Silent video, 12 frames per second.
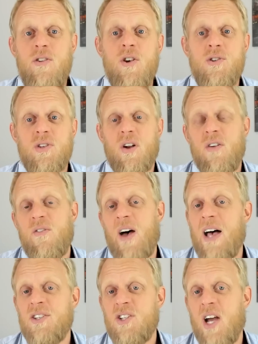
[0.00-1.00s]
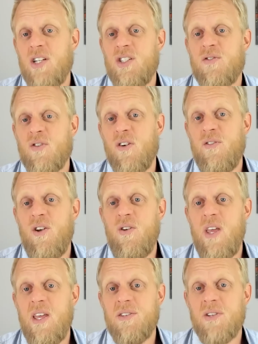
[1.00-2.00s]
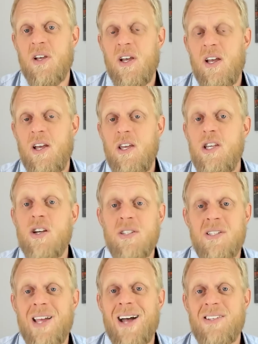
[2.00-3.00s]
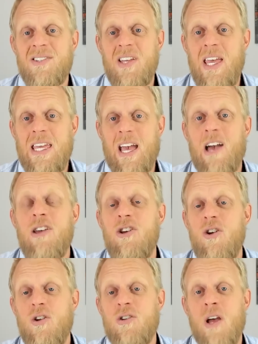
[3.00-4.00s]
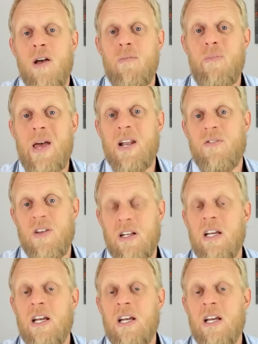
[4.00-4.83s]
used it on fast charges for a few years, you're going to start seeing a huge benefit